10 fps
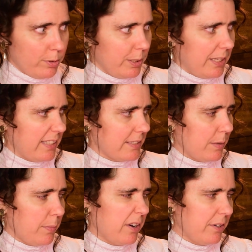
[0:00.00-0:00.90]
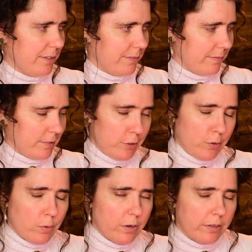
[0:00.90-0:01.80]
all in that same area. New
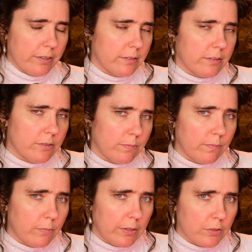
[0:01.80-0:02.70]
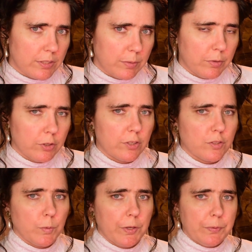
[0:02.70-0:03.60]
York is rather similar as
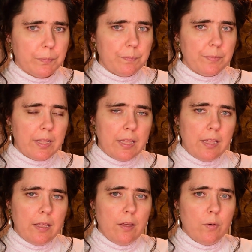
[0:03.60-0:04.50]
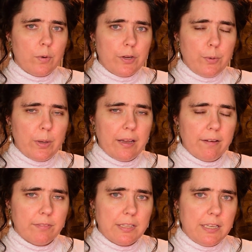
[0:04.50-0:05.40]
well, where you
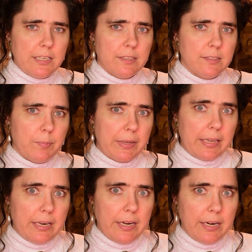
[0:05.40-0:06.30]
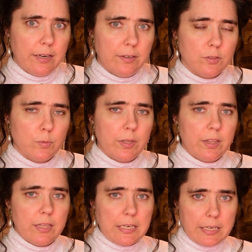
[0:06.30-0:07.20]
have these beginnings with
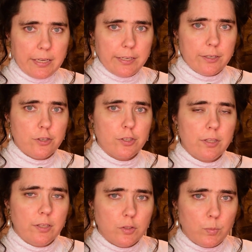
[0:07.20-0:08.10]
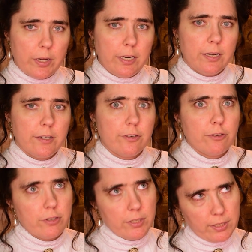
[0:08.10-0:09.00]
the Dutch and the
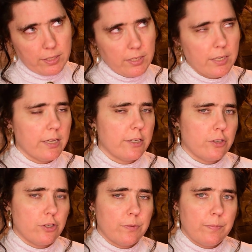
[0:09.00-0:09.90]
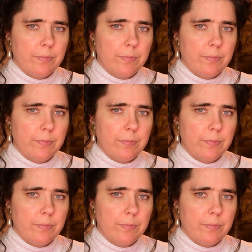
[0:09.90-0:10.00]
Swedish and then the Dutch,